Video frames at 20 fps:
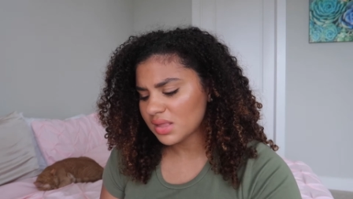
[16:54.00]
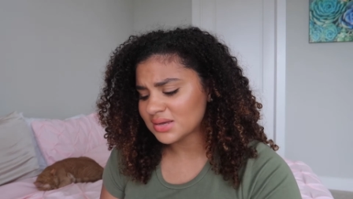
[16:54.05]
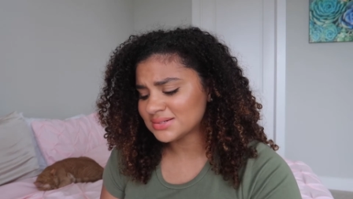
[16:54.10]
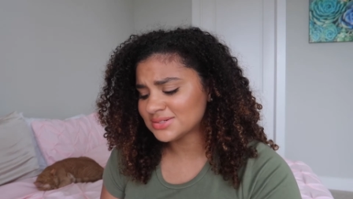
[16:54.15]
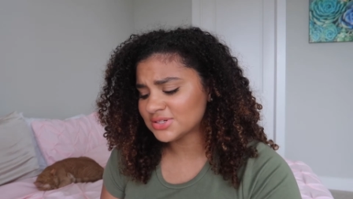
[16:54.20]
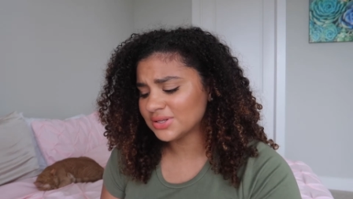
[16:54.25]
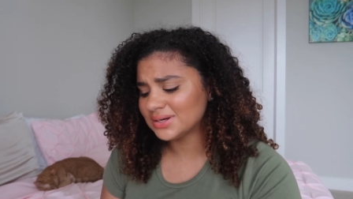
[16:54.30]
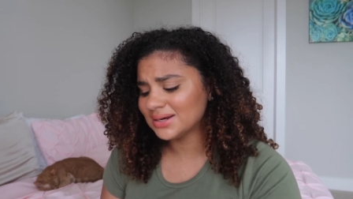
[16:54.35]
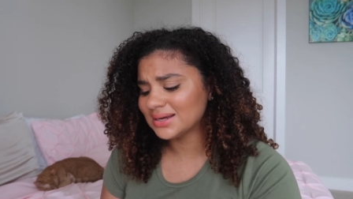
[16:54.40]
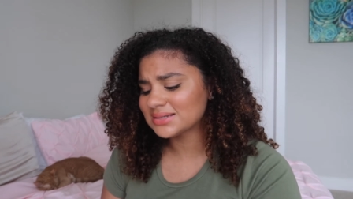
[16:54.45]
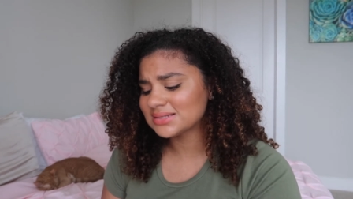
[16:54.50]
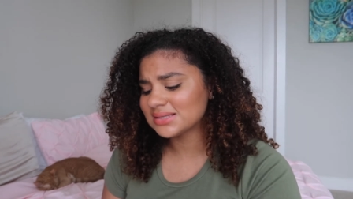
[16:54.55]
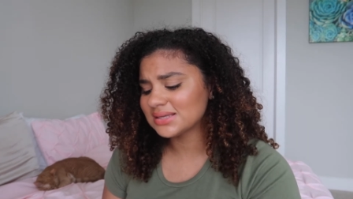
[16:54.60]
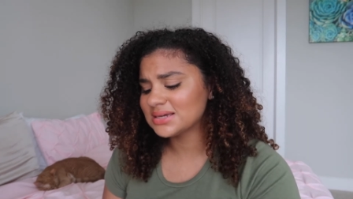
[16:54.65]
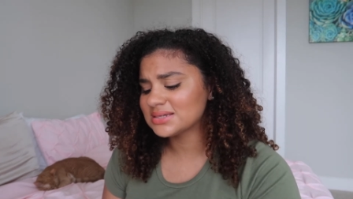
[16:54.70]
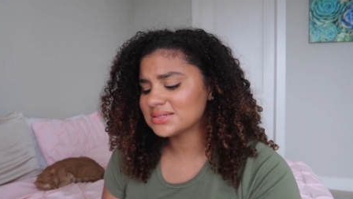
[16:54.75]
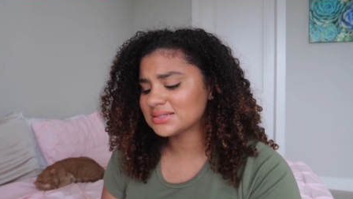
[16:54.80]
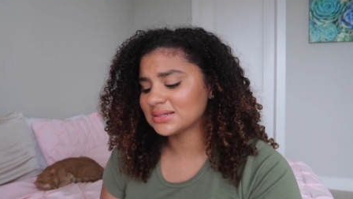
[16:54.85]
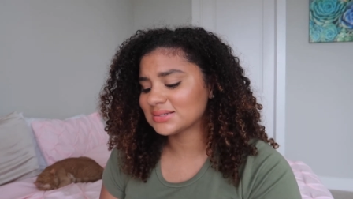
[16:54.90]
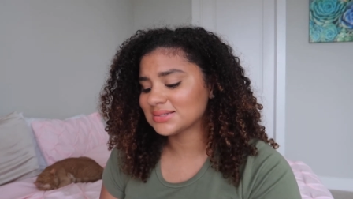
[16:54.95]
So the next
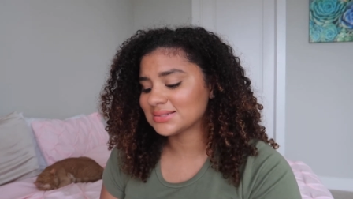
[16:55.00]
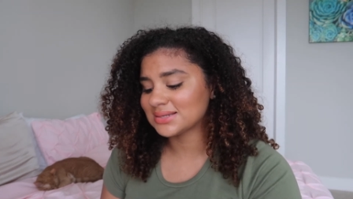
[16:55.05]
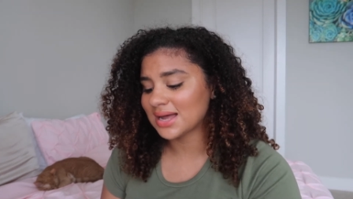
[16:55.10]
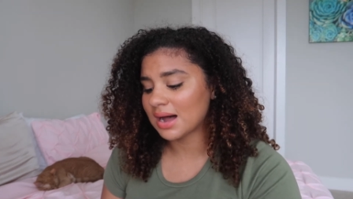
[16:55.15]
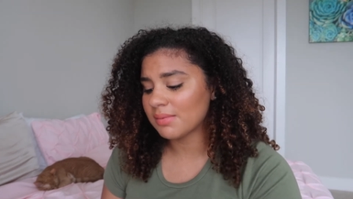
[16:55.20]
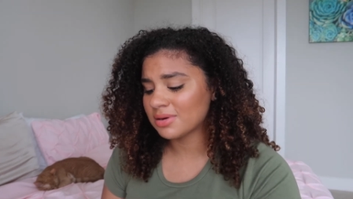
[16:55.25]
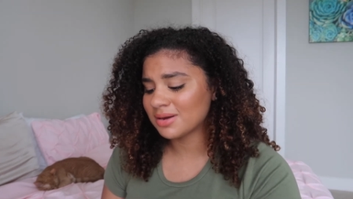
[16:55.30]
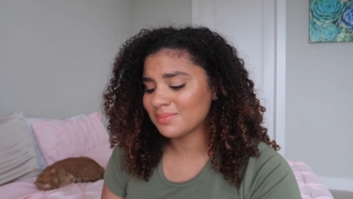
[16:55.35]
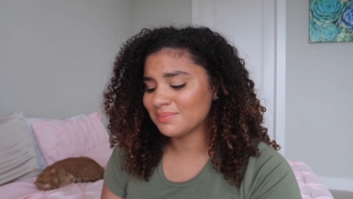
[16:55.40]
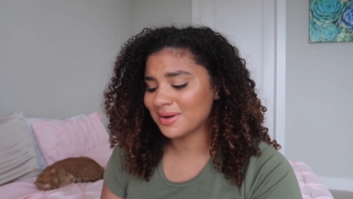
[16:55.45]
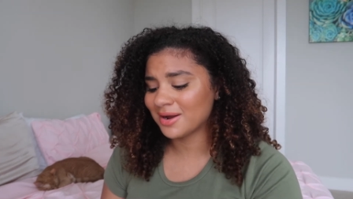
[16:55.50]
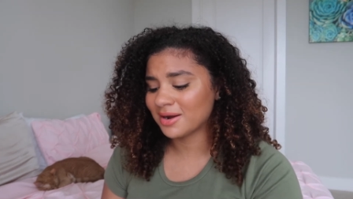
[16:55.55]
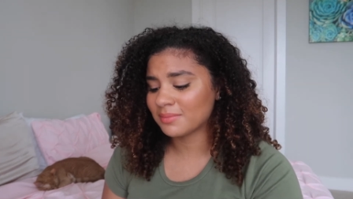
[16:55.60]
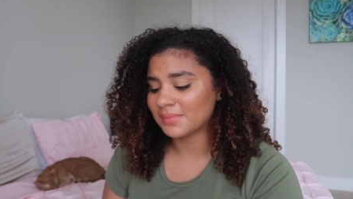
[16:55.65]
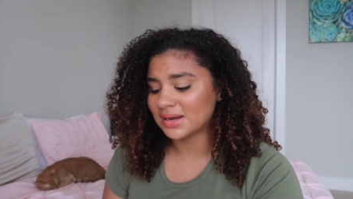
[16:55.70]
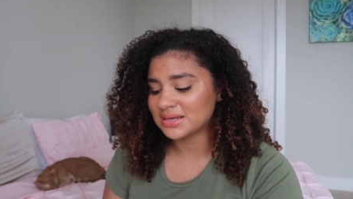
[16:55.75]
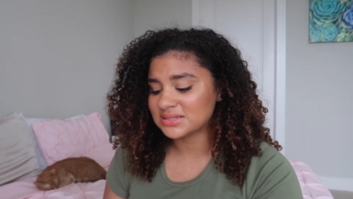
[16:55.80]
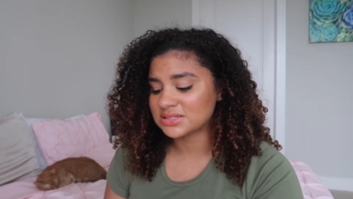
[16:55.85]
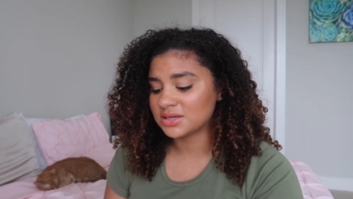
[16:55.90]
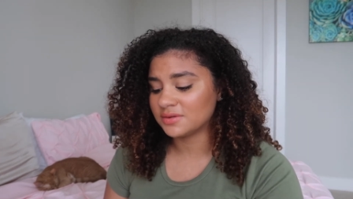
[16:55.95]
thing is to stop
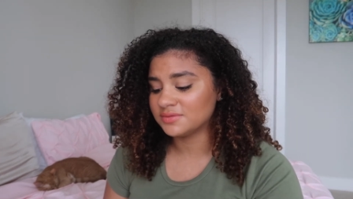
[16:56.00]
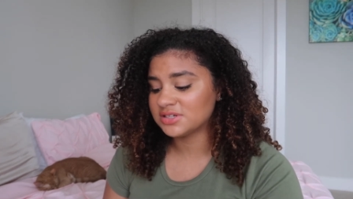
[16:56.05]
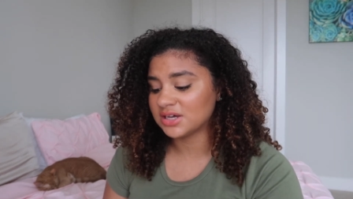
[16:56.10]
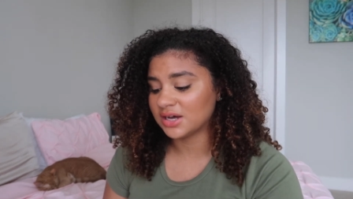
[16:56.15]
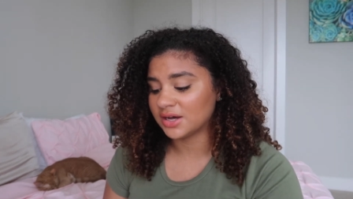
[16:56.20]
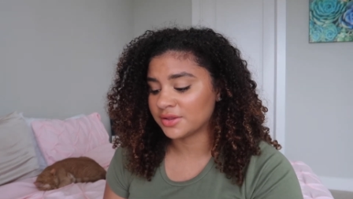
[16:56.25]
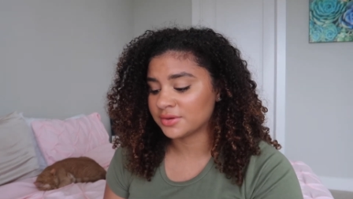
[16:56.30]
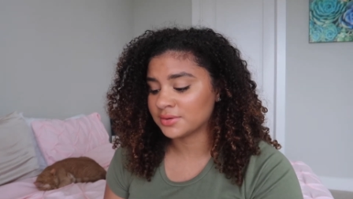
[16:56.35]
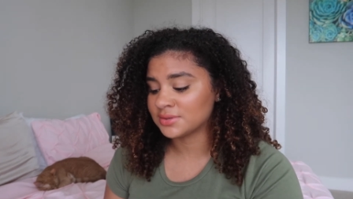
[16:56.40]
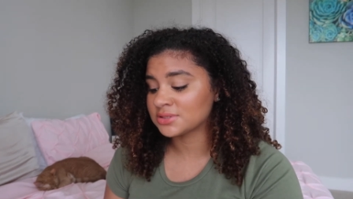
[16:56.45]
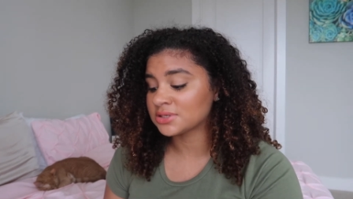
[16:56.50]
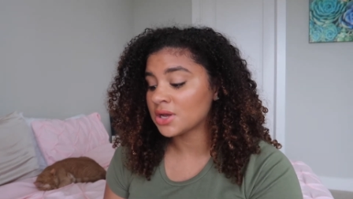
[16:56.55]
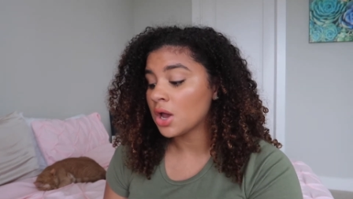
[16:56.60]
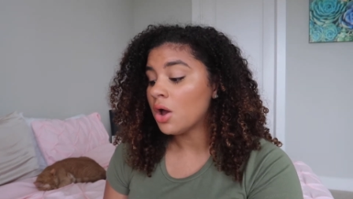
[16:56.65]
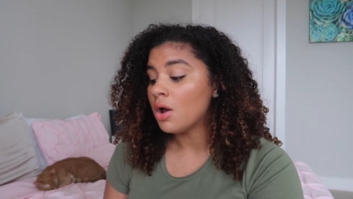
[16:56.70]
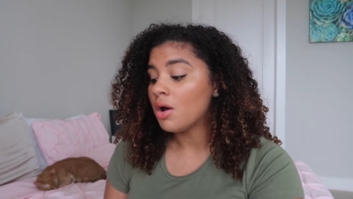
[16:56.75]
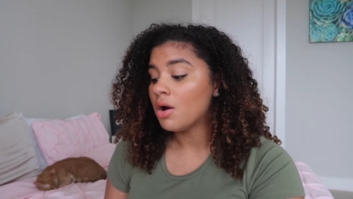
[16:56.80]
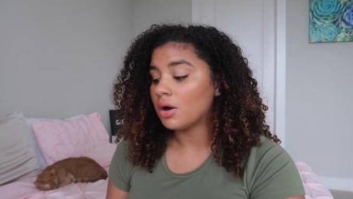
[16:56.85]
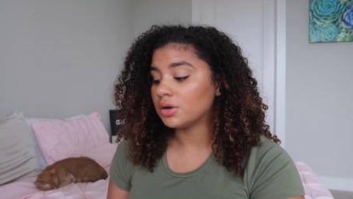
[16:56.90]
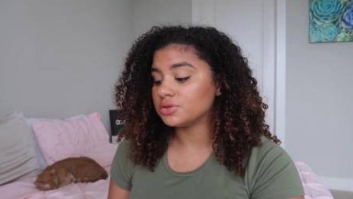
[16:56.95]
comparing myself to others
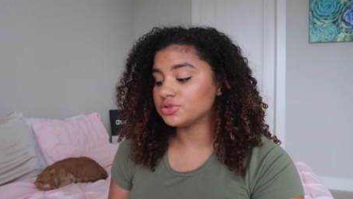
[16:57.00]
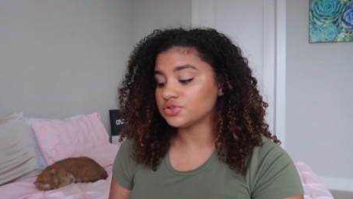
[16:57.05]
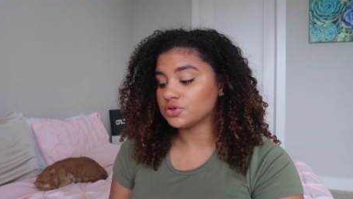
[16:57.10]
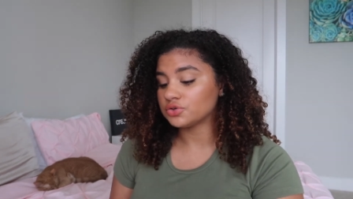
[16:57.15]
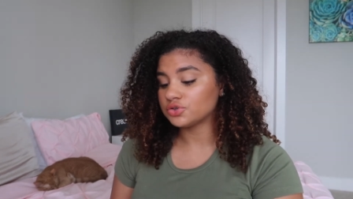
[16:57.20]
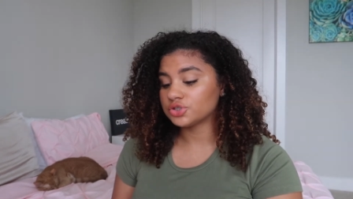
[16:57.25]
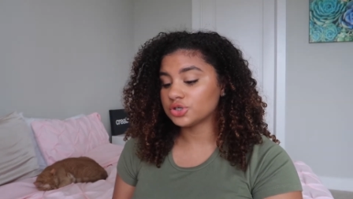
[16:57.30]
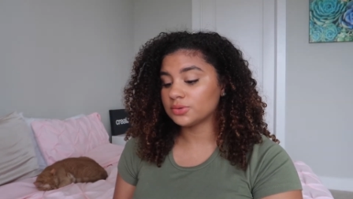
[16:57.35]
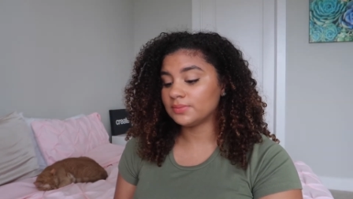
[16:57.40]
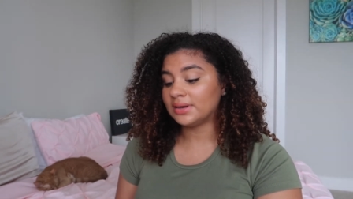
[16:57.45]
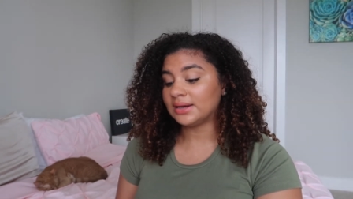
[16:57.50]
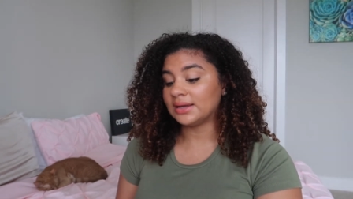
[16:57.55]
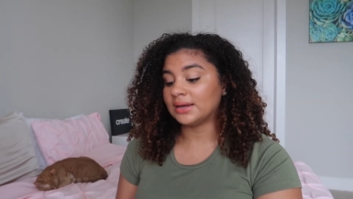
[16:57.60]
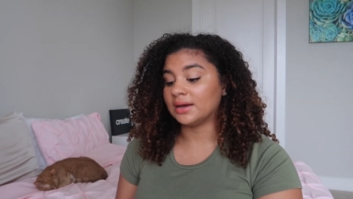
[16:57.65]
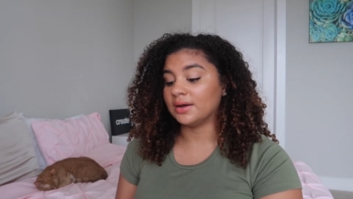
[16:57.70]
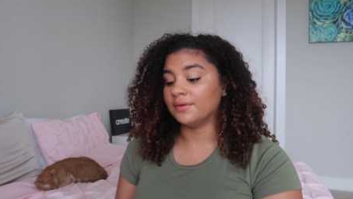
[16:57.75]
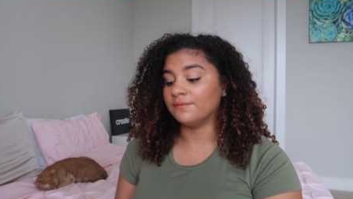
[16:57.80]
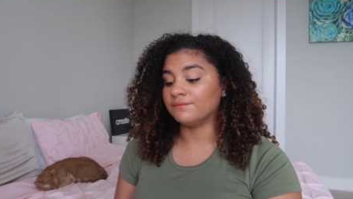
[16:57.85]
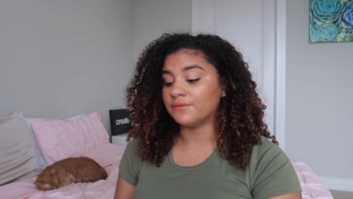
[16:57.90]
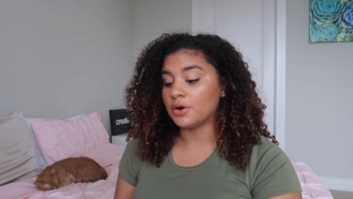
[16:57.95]
on social
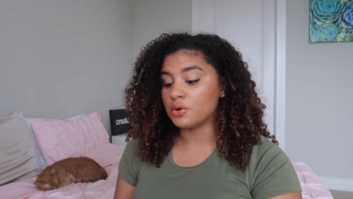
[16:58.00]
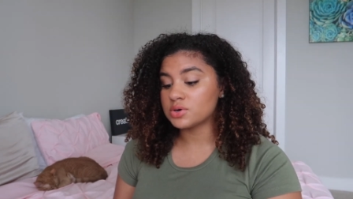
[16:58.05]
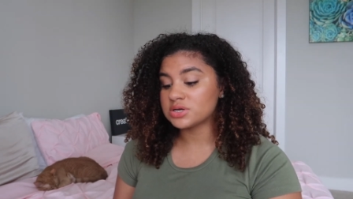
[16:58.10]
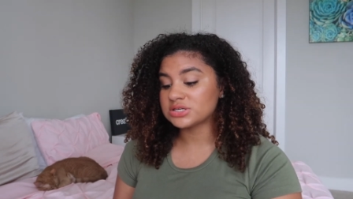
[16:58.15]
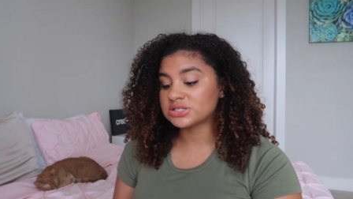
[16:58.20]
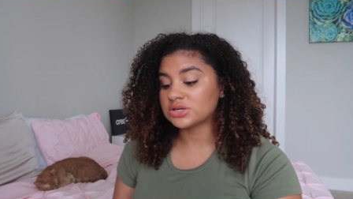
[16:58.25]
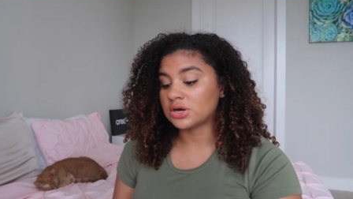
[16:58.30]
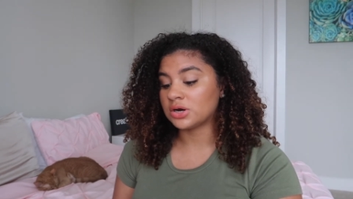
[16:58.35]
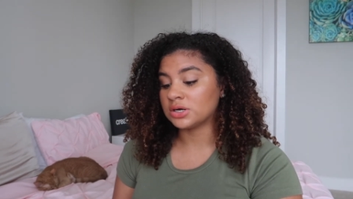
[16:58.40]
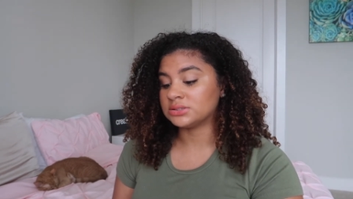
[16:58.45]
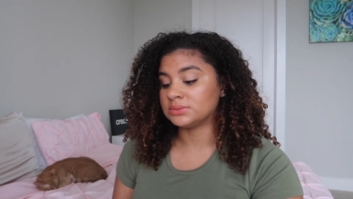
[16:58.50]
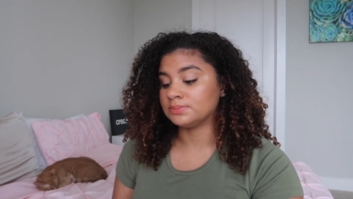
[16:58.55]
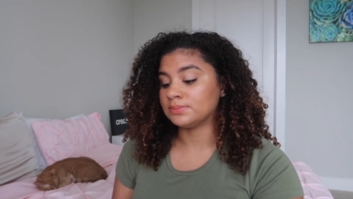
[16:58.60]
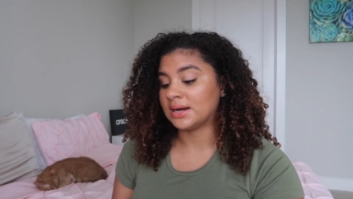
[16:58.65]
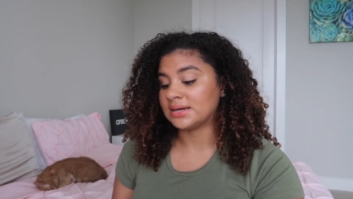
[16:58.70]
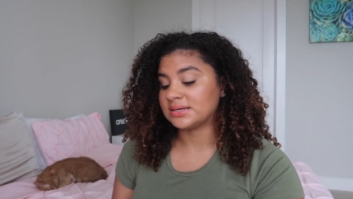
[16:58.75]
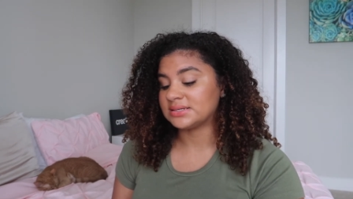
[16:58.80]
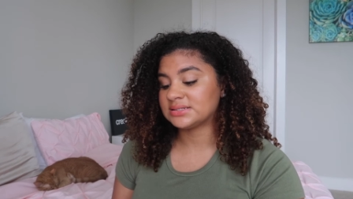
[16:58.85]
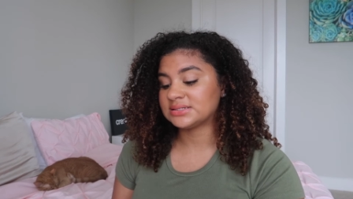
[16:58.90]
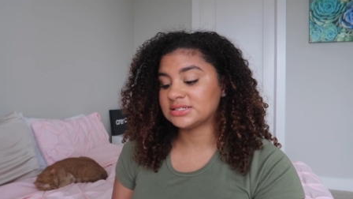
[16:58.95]
media and focus on
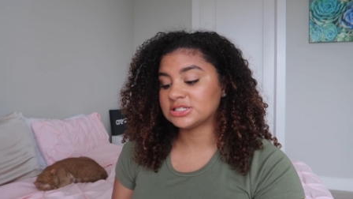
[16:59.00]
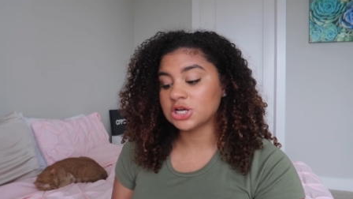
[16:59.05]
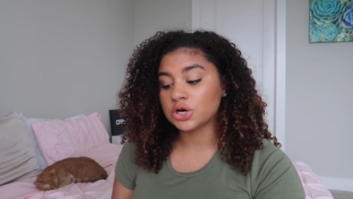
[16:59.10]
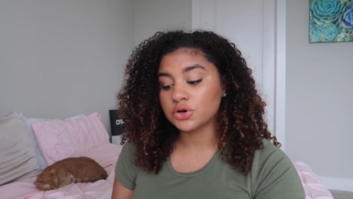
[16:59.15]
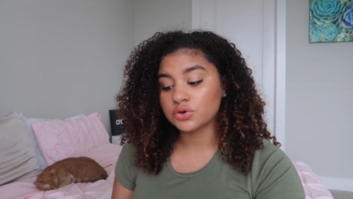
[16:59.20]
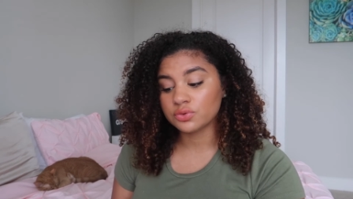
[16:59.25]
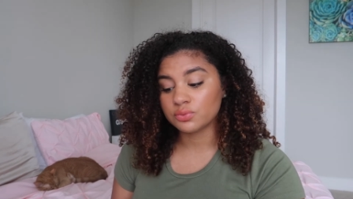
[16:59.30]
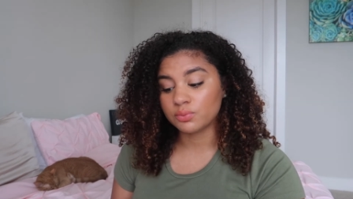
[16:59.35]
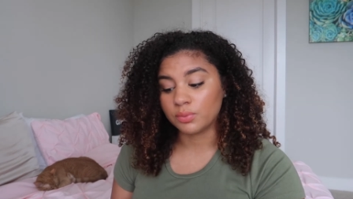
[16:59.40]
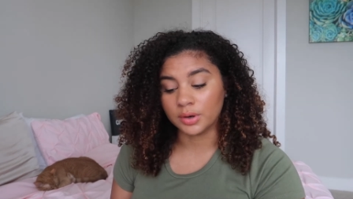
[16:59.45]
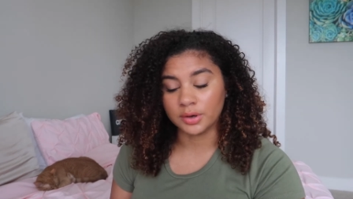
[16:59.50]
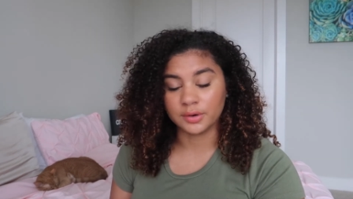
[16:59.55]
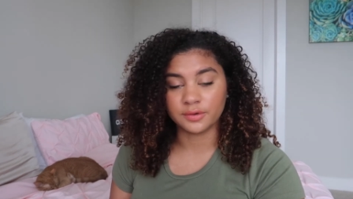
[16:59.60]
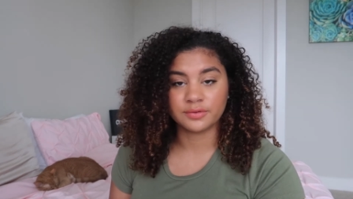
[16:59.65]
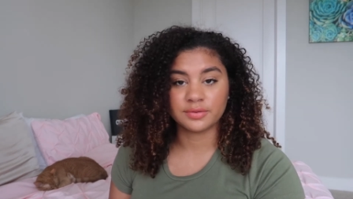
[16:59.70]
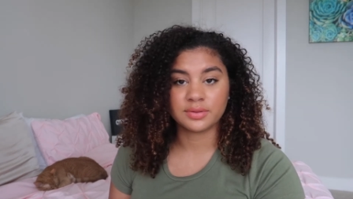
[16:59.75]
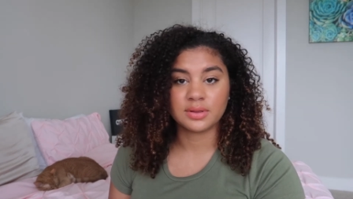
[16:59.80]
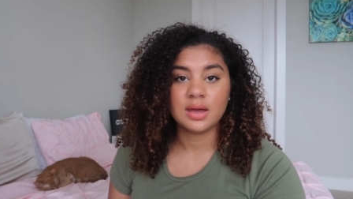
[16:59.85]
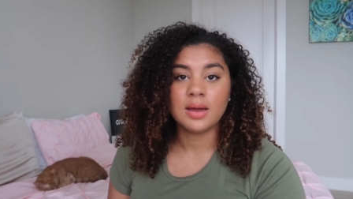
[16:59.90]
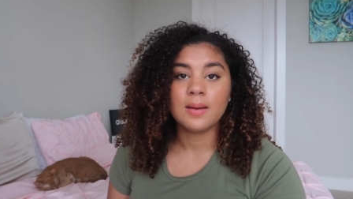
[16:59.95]
my self-worth,